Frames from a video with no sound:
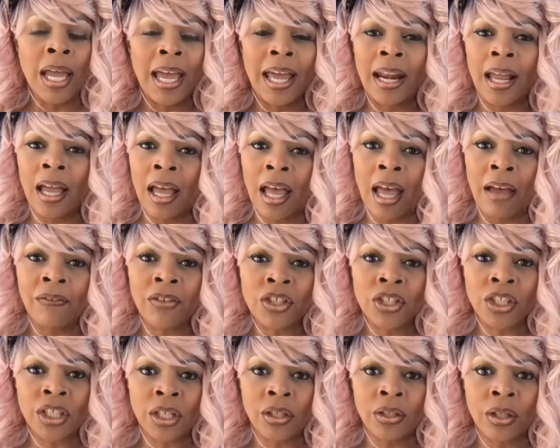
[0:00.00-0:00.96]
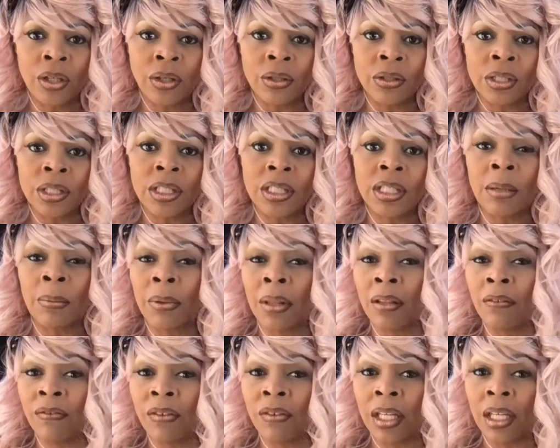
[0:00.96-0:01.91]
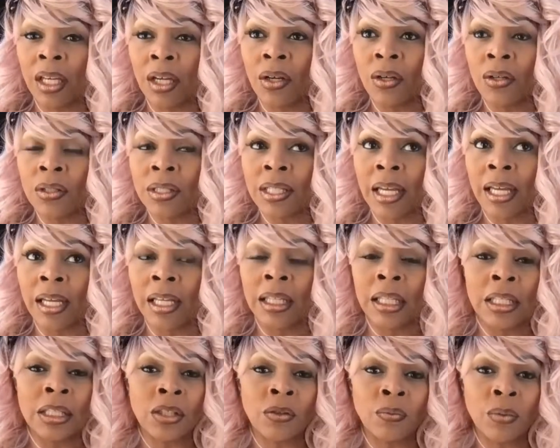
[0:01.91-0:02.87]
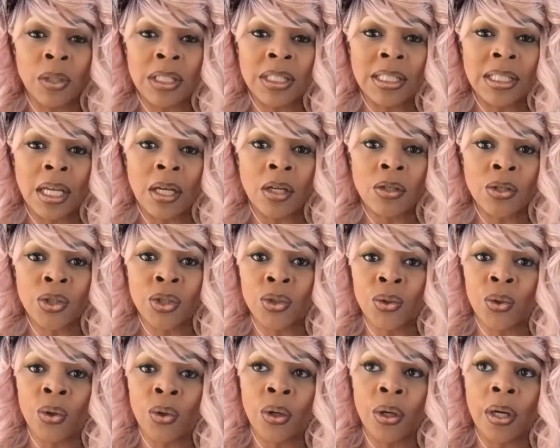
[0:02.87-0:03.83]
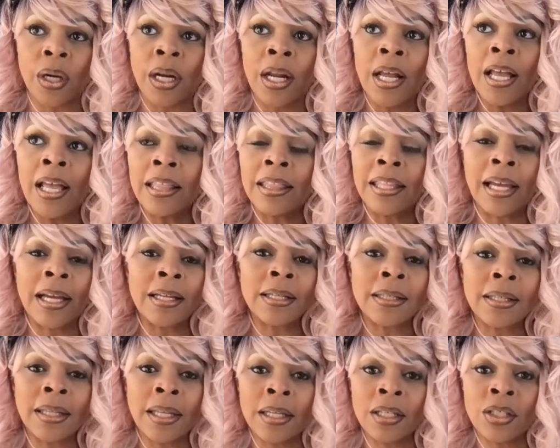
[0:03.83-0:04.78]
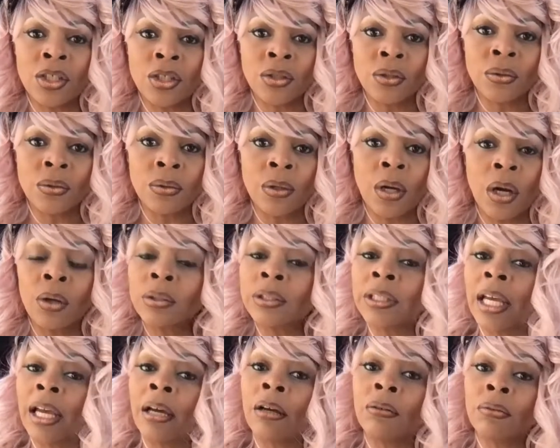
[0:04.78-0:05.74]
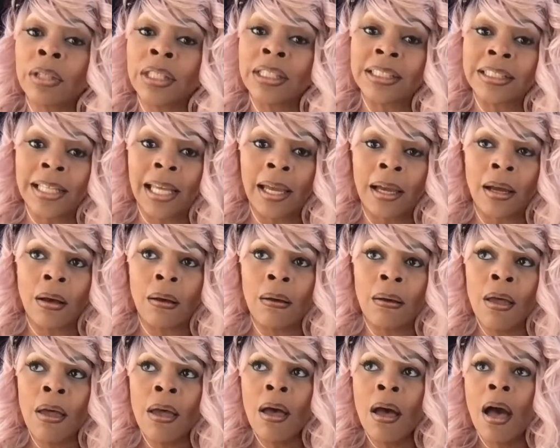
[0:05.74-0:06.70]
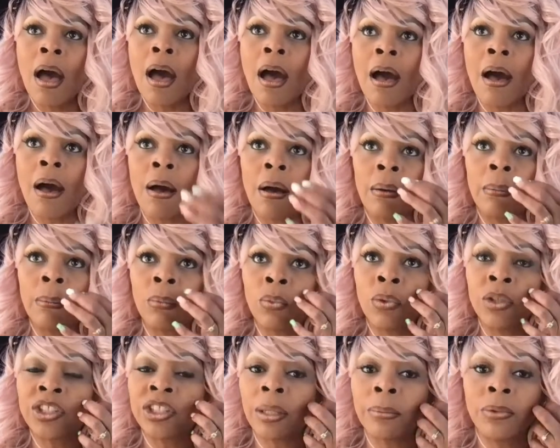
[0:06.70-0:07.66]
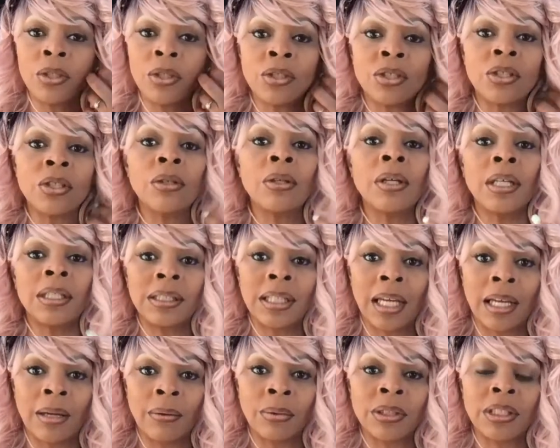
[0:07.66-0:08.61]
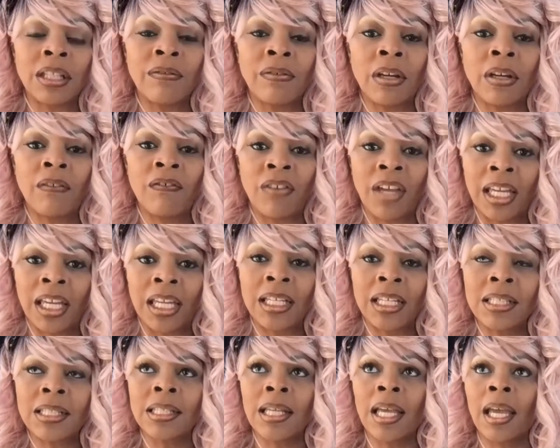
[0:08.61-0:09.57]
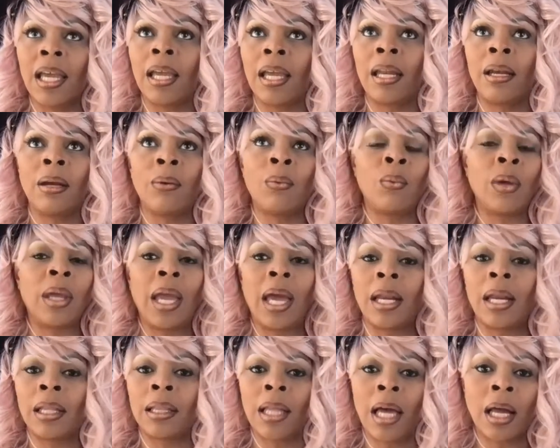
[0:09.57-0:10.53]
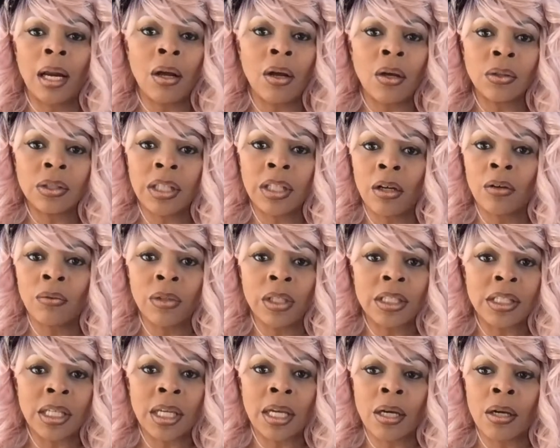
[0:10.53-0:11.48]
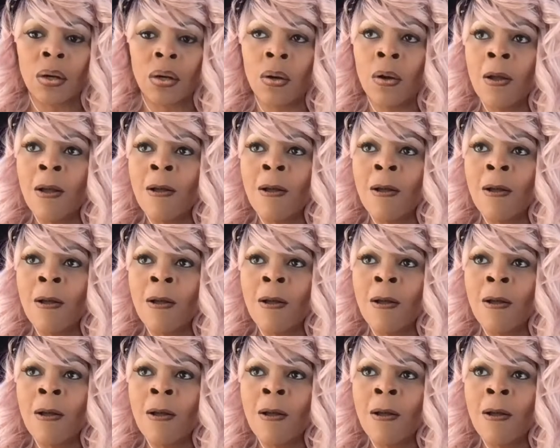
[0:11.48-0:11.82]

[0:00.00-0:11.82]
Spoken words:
and I have shared those in some of the videos. Like there's a resale store that they do hotel resale, which I'm used to because I was living in Vegas and we had a lot of hotel resale.